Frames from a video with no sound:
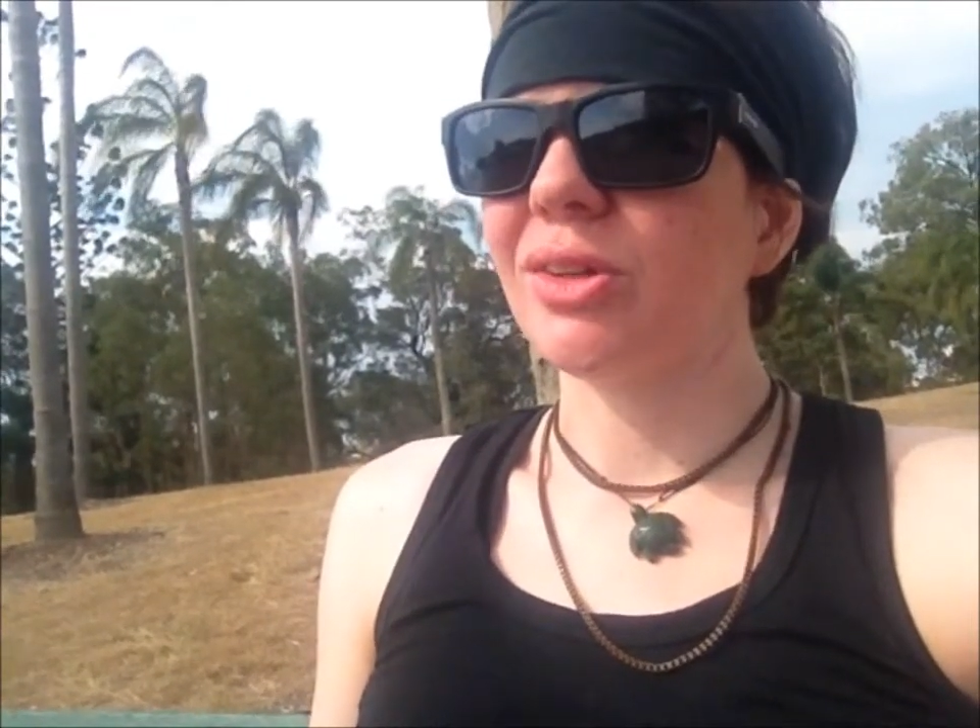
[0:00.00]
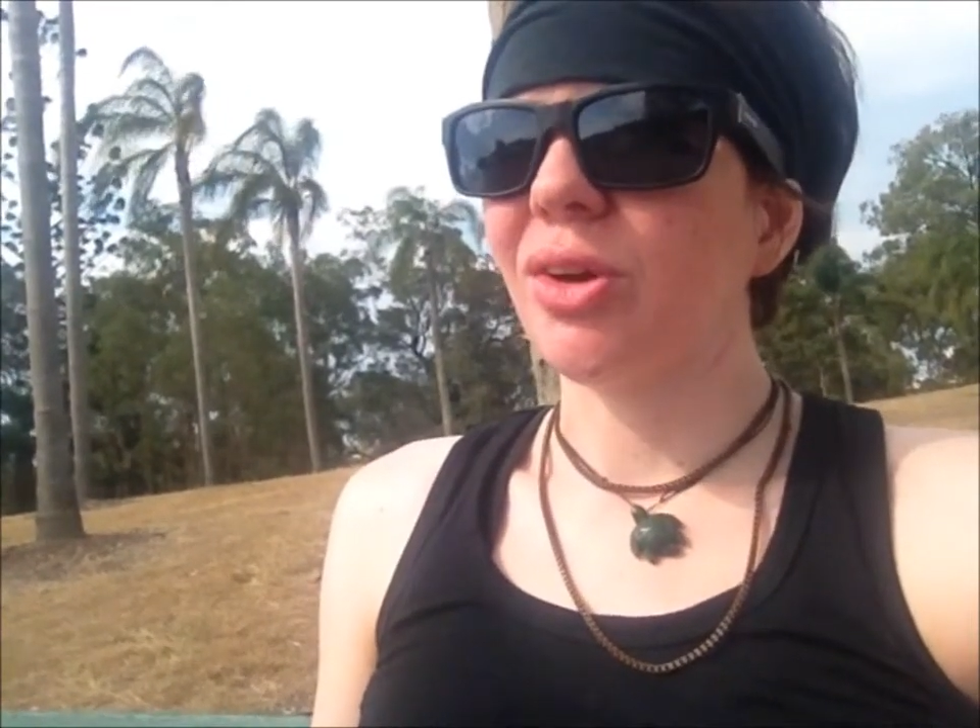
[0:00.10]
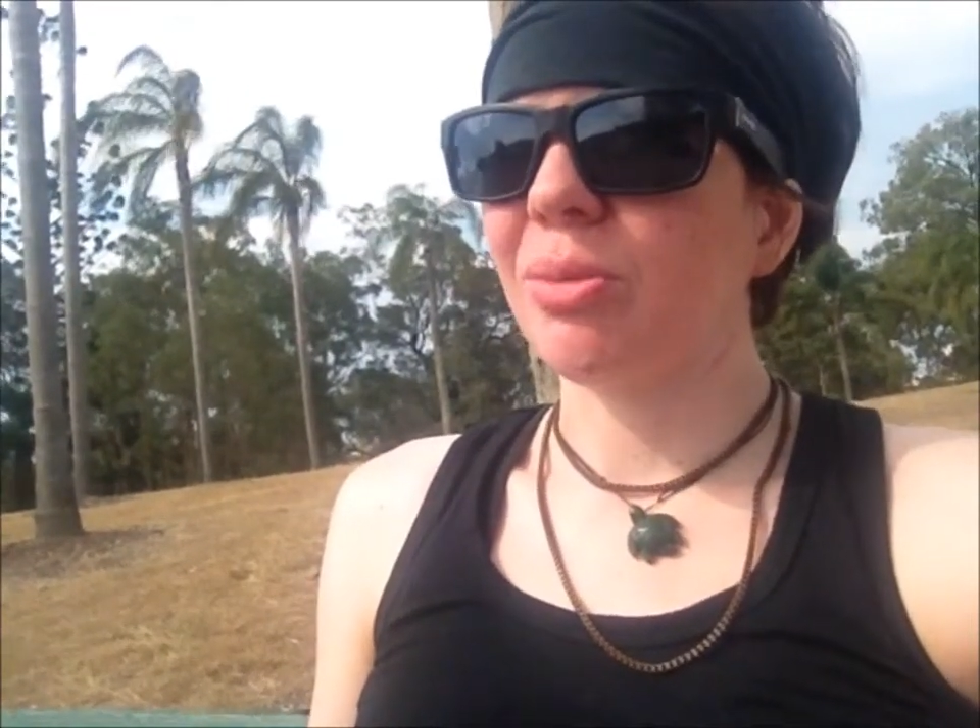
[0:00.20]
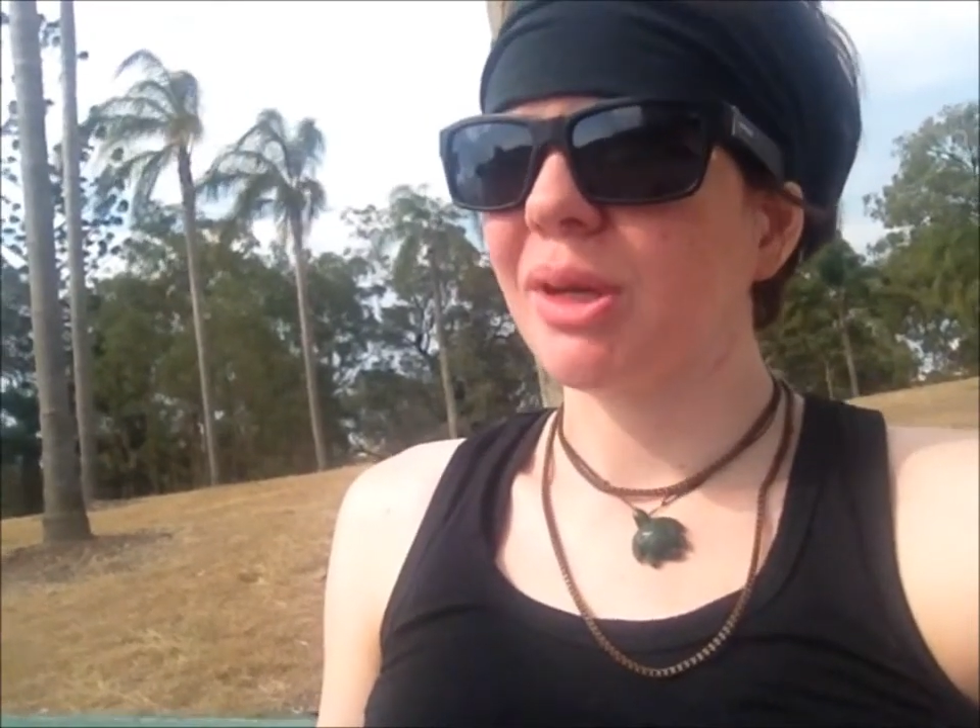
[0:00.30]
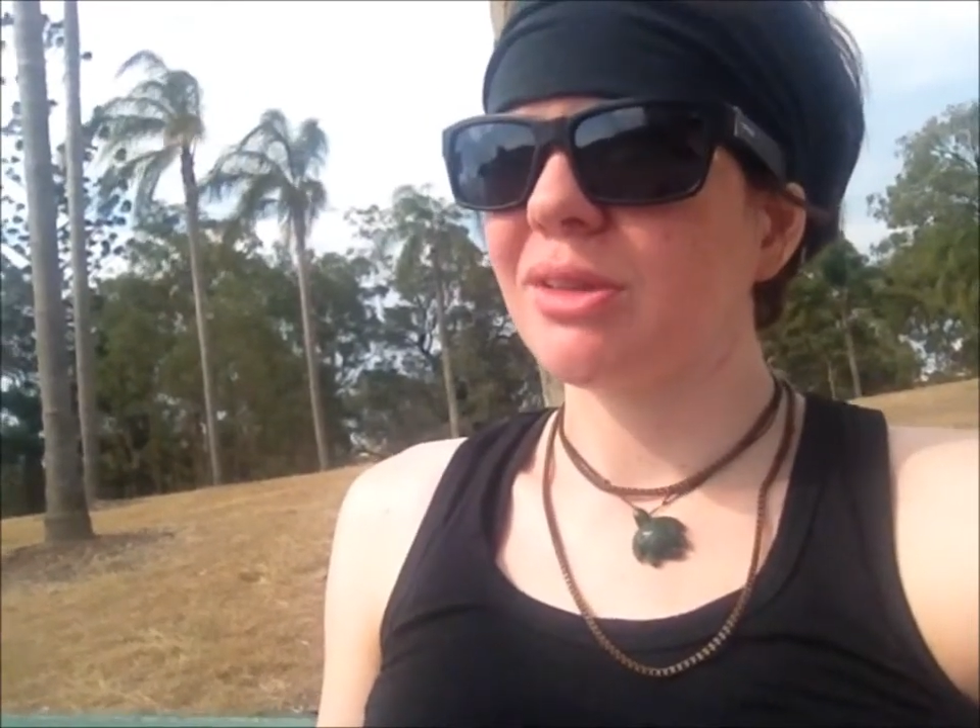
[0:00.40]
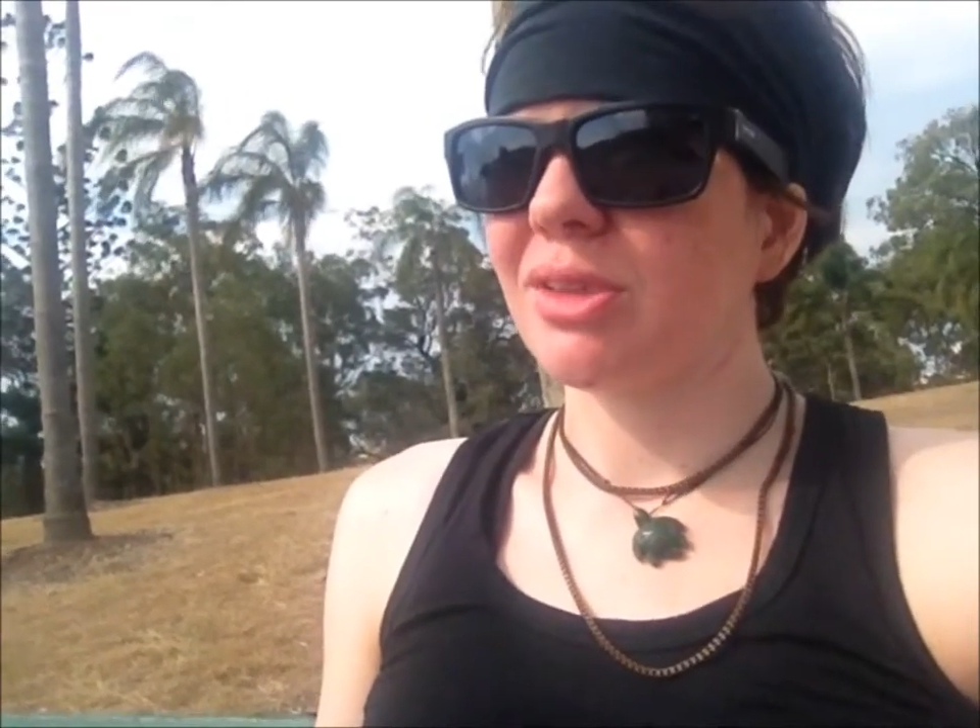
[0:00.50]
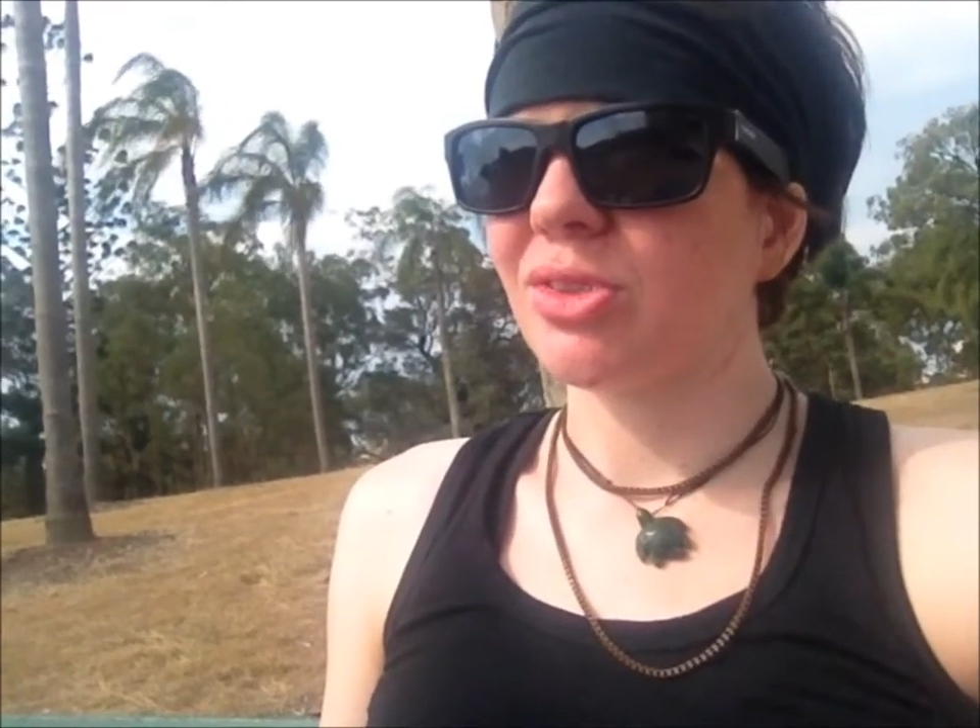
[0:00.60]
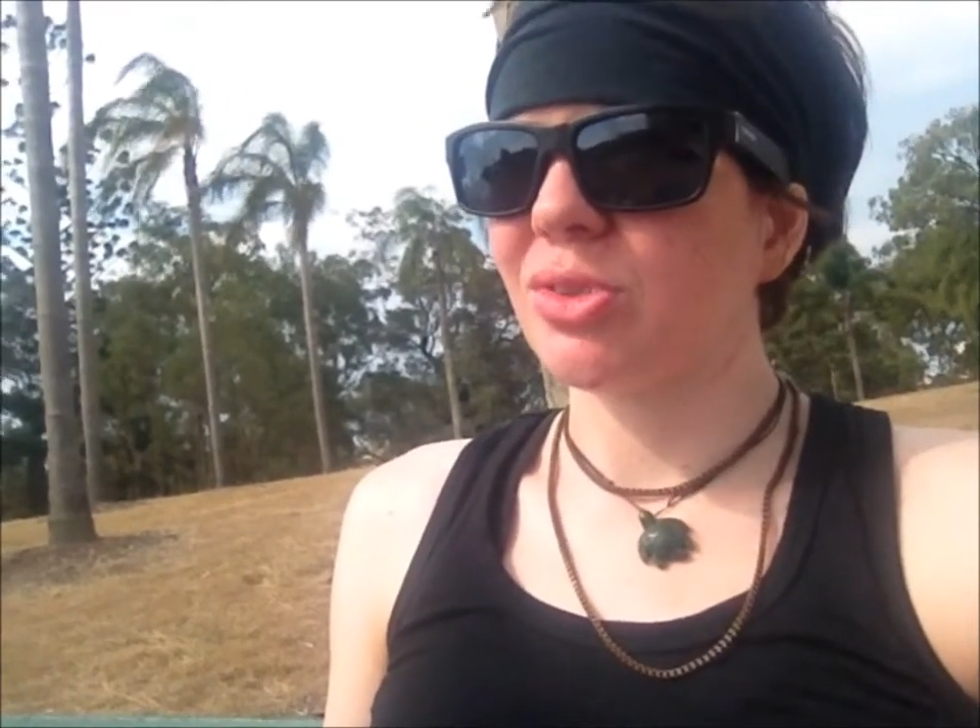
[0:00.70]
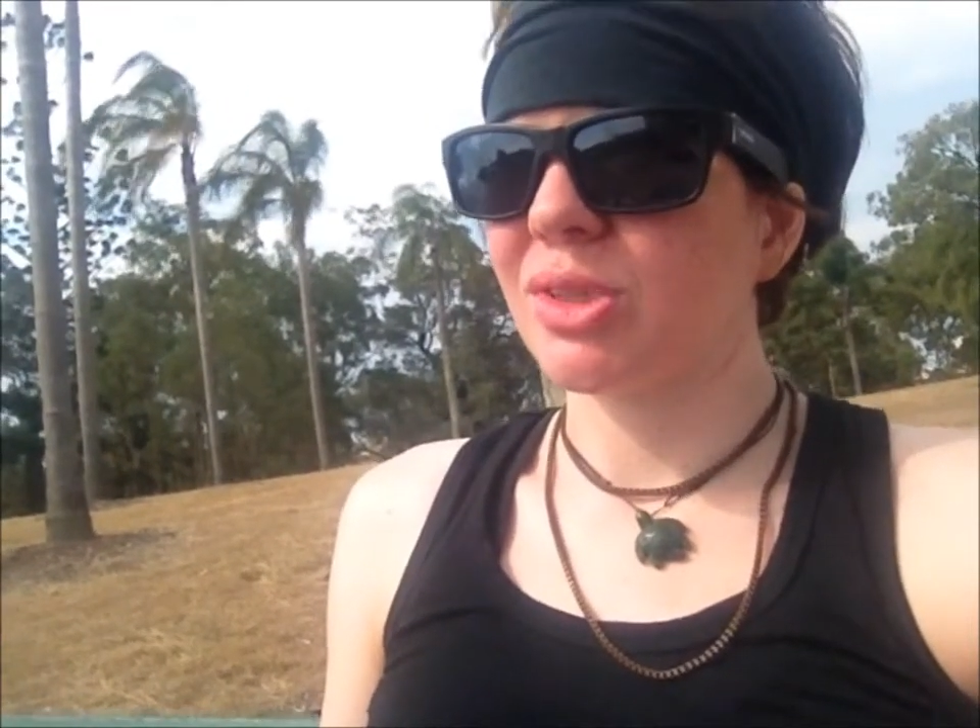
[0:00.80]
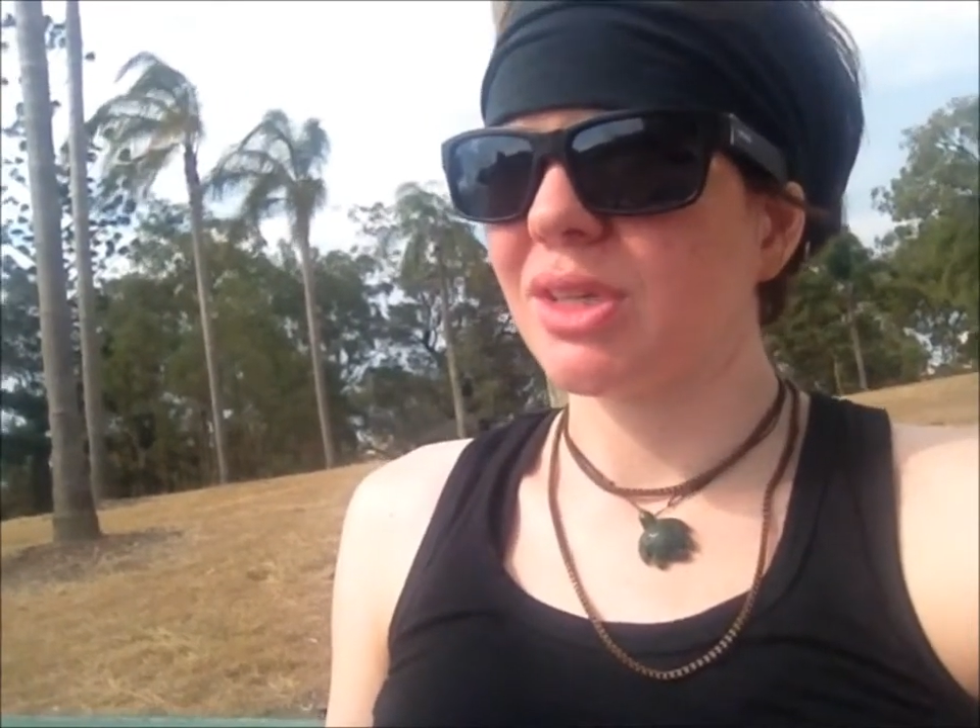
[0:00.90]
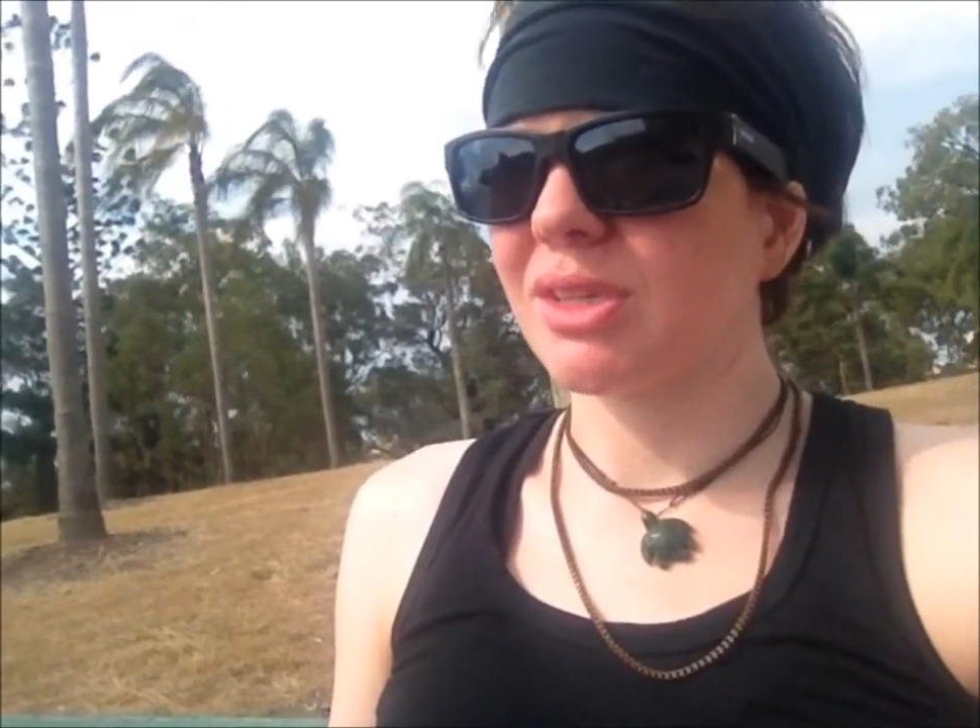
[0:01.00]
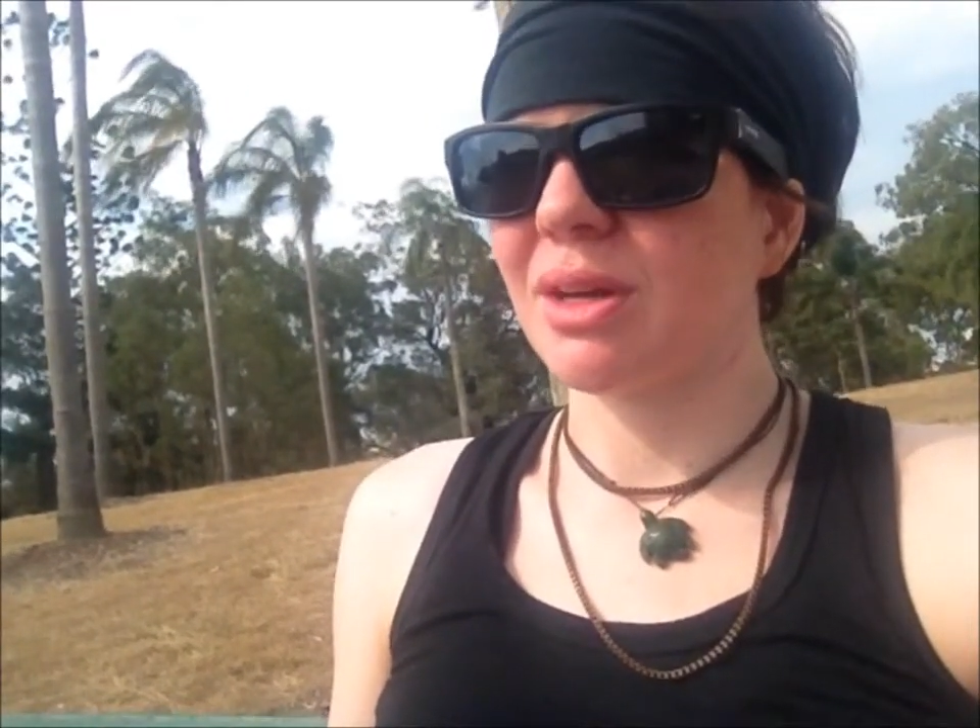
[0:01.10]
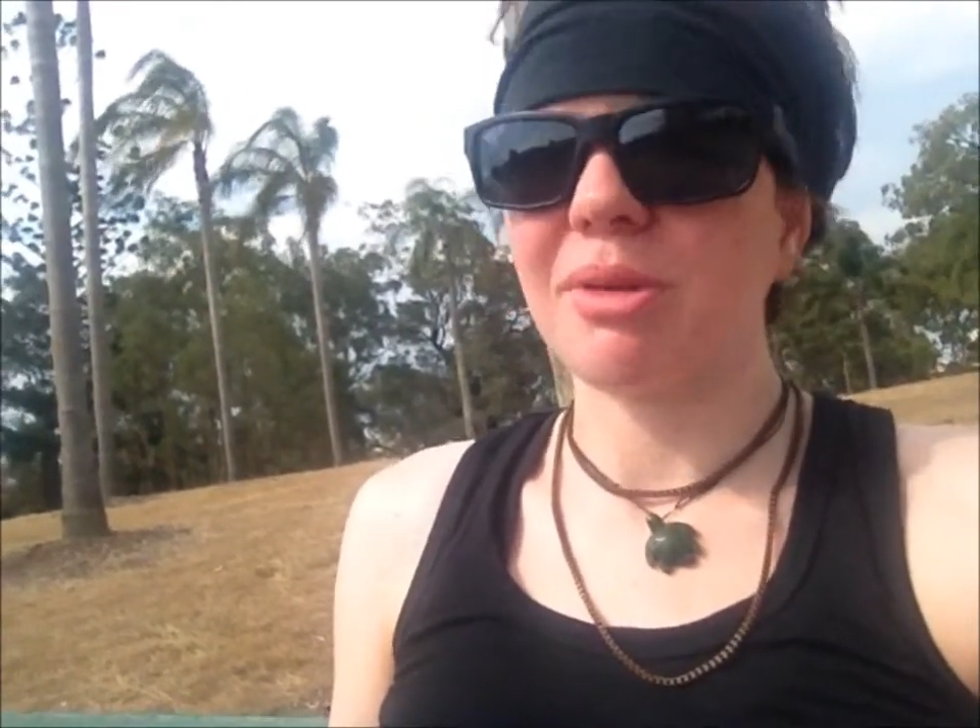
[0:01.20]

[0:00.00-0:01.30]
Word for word: Go back to the short hairstyle,